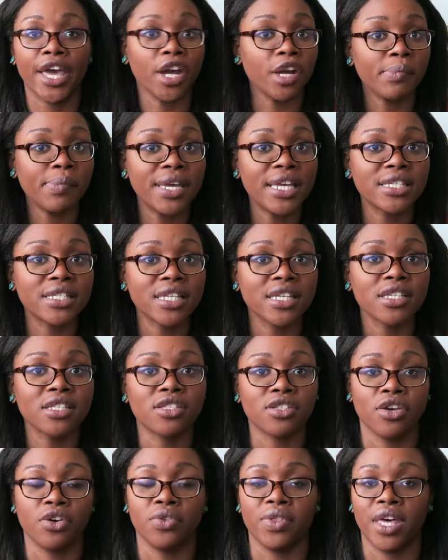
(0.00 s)
air
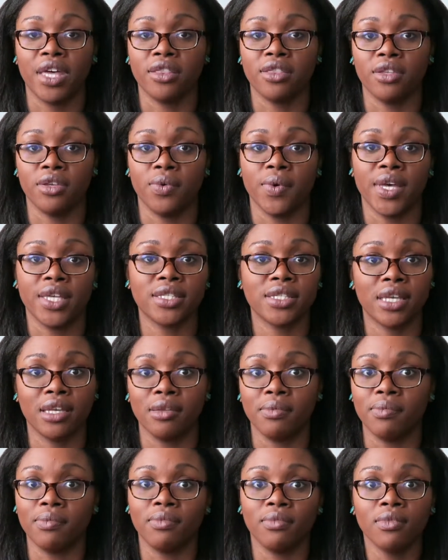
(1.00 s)
bases so that the US
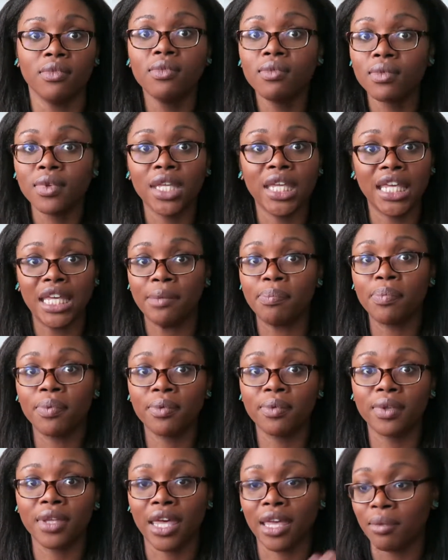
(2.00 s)
can
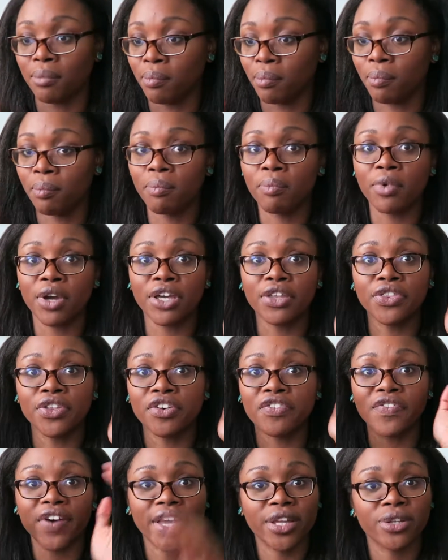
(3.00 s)
bring
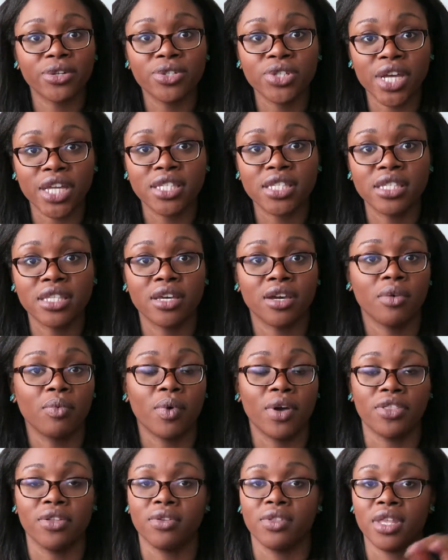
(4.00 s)
their fighter jets there,
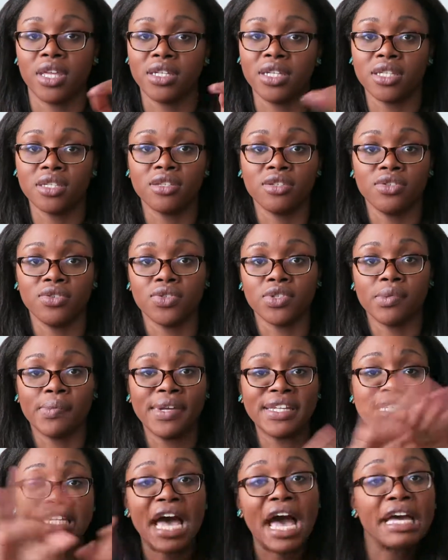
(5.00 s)
whether they need to do some
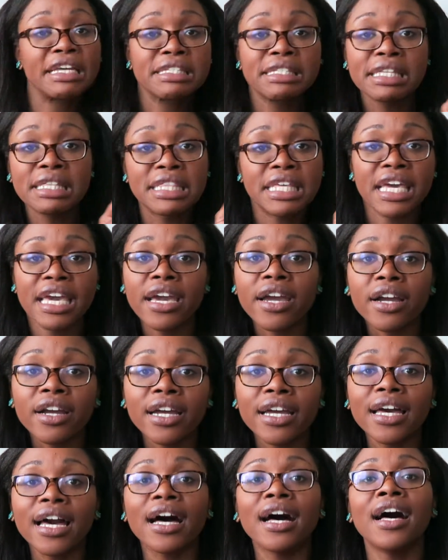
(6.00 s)
attacks in the
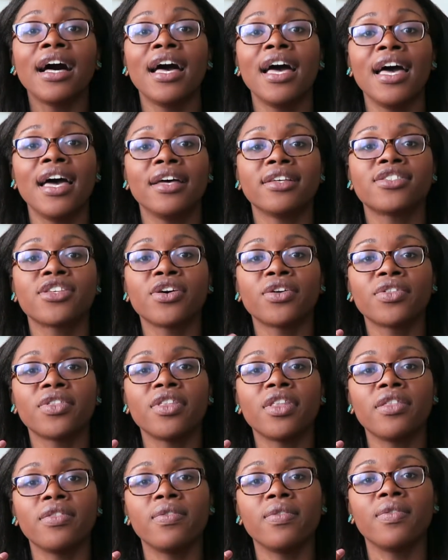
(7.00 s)
area.
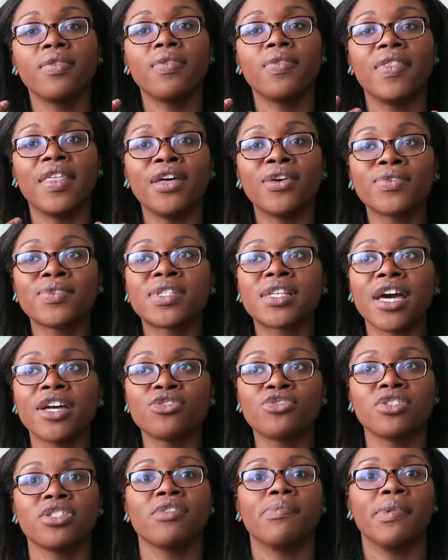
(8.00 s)
So those
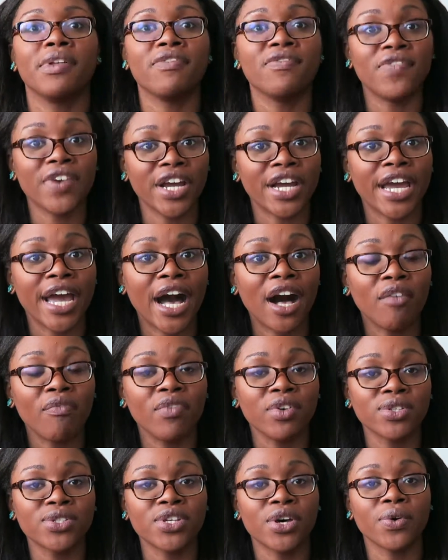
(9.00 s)
countries have been very
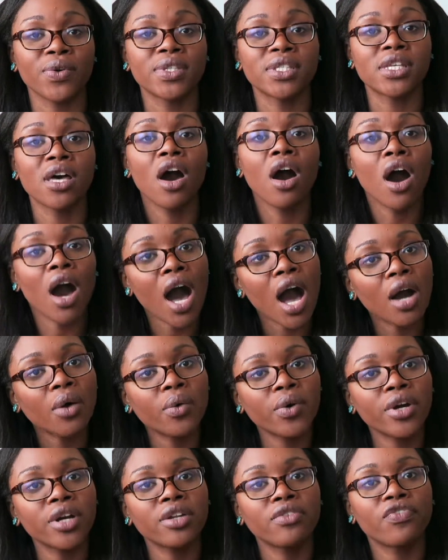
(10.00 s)
helpful. So it's
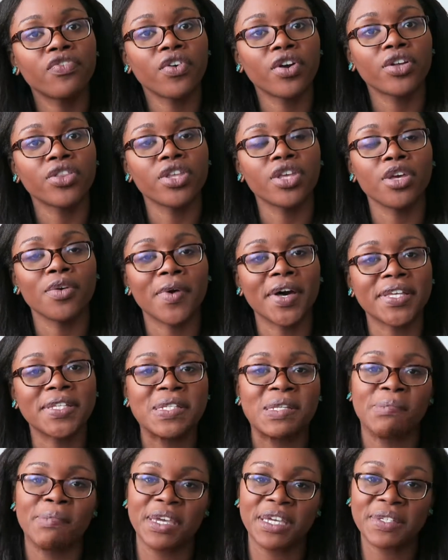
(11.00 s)
awkward for the US
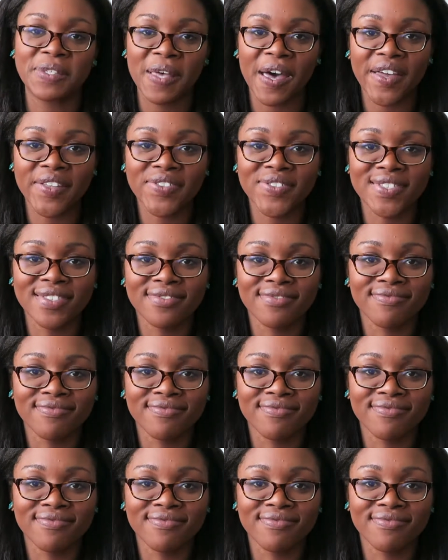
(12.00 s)
to pick sides.